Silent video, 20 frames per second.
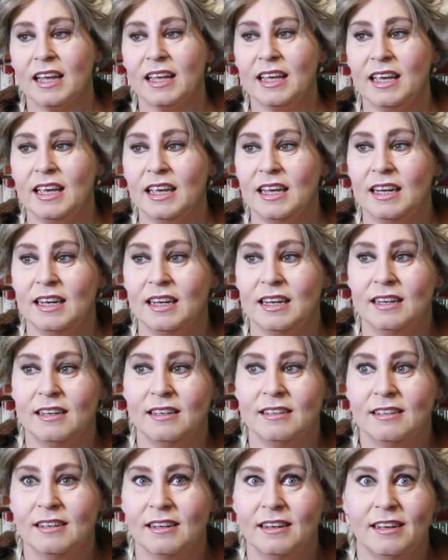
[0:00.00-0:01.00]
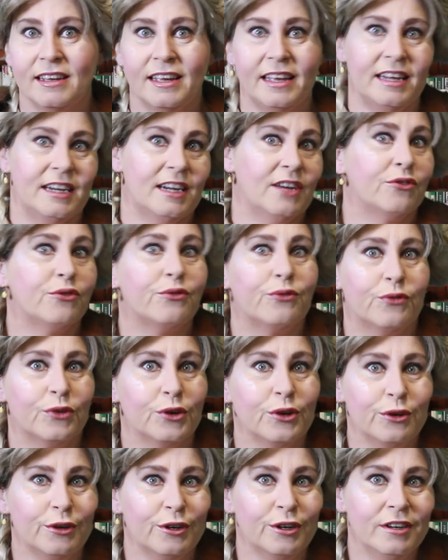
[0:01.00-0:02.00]
in a
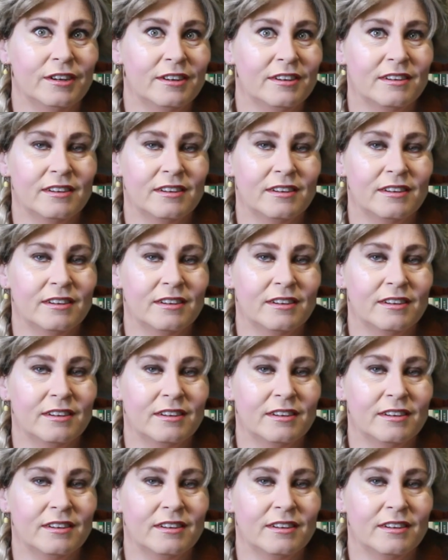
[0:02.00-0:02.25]
full